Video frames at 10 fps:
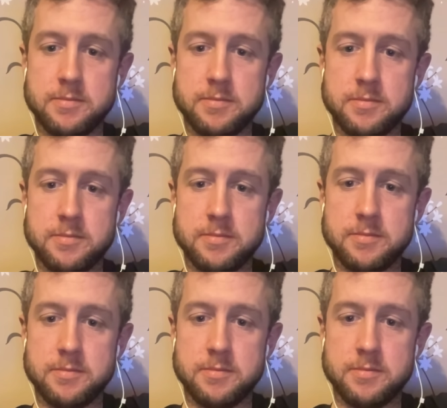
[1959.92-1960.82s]

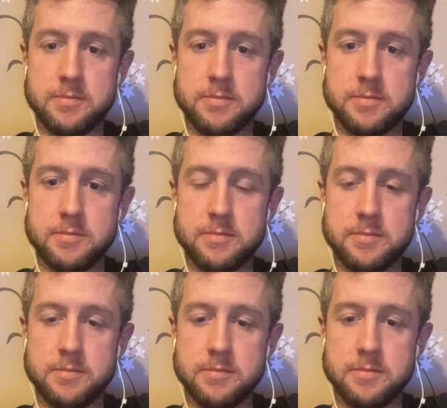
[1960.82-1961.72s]

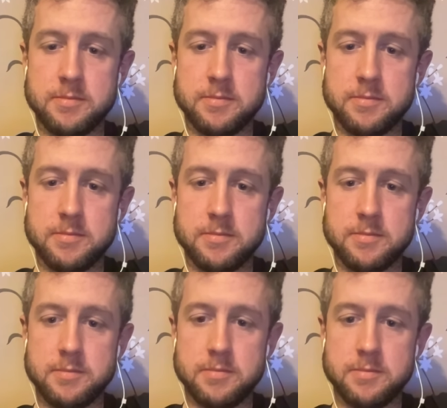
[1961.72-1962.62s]

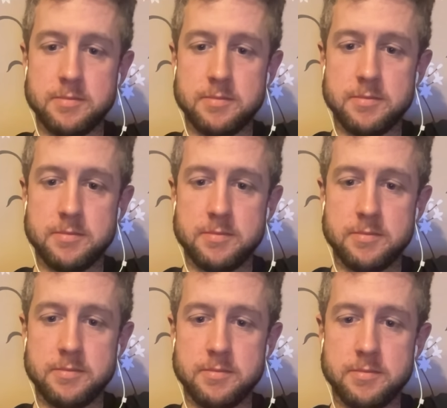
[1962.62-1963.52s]

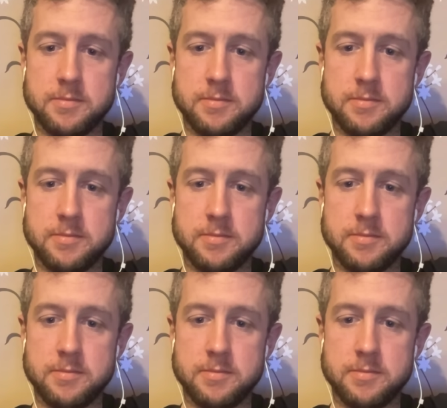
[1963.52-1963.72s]
[no speech]